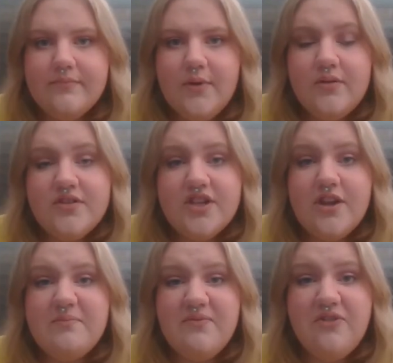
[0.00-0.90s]

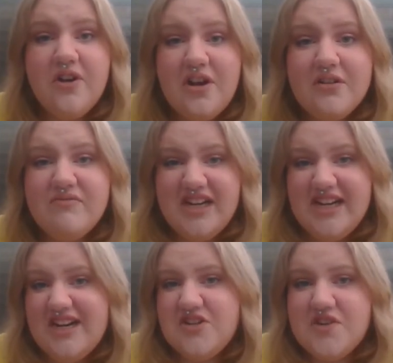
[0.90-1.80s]
Also, fungi are
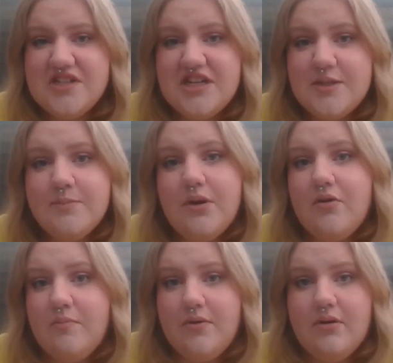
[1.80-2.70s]
really interesting to
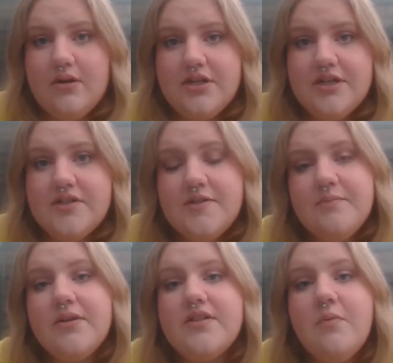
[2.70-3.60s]
microbiologists
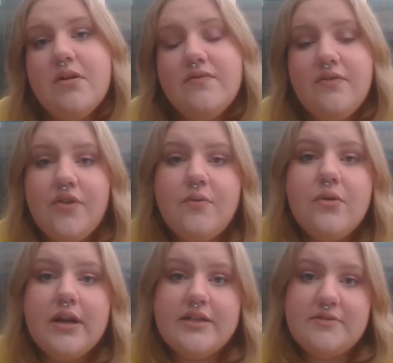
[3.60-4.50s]
because they're one of the few
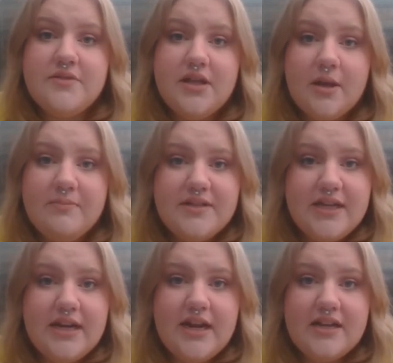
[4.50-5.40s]
organisms that can be seen